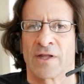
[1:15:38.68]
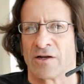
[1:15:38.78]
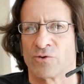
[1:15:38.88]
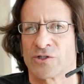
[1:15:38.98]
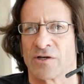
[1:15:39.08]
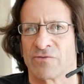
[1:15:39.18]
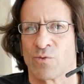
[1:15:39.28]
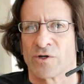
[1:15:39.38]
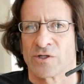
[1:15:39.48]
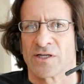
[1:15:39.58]
And also
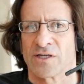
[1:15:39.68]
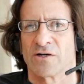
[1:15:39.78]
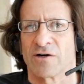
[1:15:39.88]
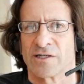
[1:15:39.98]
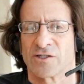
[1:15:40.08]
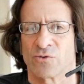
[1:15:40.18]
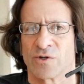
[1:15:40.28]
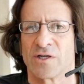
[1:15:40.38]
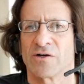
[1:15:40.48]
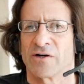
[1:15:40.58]
if they want
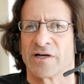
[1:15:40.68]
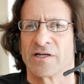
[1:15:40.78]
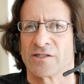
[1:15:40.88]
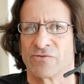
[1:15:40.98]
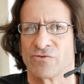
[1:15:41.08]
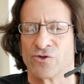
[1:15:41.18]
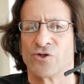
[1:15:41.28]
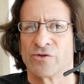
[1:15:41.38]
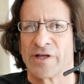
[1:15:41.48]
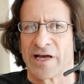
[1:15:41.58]
SEIS or EIS, if
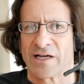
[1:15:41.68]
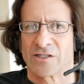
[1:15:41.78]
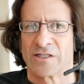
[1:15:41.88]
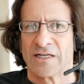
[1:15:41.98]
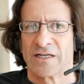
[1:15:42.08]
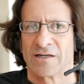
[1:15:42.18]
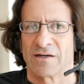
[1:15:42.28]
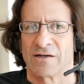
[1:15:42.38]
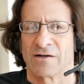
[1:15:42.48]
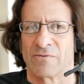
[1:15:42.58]
you do that,
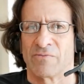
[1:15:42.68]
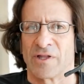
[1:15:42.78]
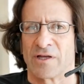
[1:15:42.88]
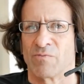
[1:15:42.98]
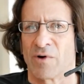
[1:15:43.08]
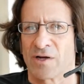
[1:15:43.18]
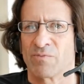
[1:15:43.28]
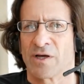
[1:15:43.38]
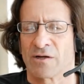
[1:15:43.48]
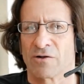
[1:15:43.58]
it might
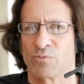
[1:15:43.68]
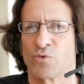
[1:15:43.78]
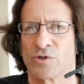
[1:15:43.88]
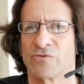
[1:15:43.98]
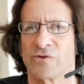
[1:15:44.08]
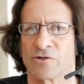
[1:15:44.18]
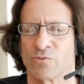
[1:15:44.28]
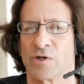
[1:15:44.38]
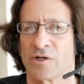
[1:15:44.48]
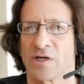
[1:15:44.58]
make it a lot more difficult
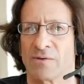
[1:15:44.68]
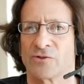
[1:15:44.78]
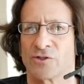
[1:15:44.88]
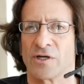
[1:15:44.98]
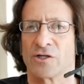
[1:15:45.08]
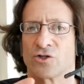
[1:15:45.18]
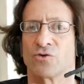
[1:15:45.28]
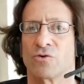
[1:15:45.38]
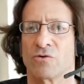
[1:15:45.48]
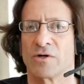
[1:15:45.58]
when it comes to get
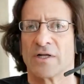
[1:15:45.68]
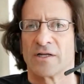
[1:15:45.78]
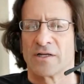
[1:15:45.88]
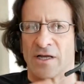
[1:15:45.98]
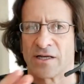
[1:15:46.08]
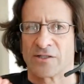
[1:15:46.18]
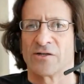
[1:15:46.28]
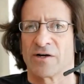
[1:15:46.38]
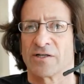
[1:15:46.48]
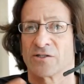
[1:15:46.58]
your
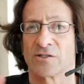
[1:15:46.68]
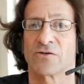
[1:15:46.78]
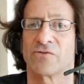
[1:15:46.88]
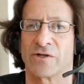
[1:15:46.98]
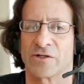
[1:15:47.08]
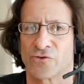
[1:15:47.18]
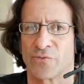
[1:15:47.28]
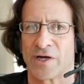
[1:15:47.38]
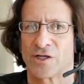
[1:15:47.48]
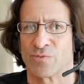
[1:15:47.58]
SEIS certificates from
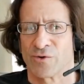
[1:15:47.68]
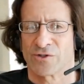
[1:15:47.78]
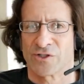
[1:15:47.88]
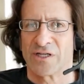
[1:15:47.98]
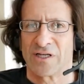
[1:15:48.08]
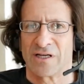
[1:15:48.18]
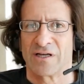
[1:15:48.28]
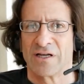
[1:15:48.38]
HMRC.